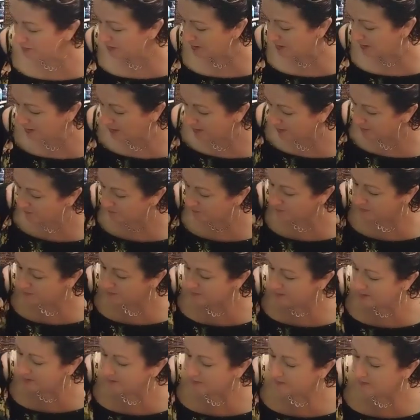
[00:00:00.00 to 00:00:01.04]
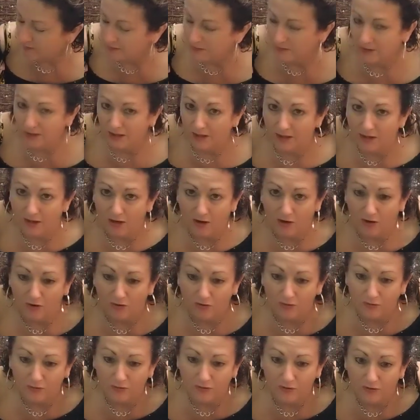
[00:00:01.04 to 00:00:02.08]
Okay, what about it? And
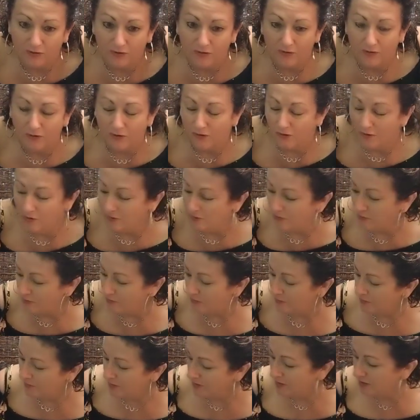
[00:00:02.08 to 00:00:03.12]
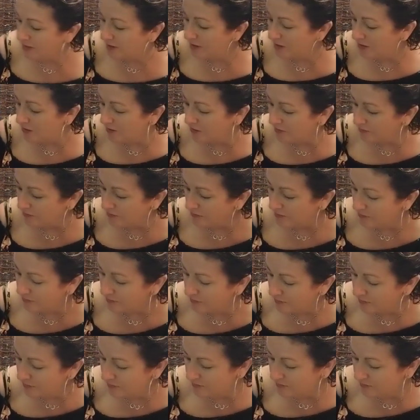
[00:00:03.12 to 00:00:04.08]
hold. And hold.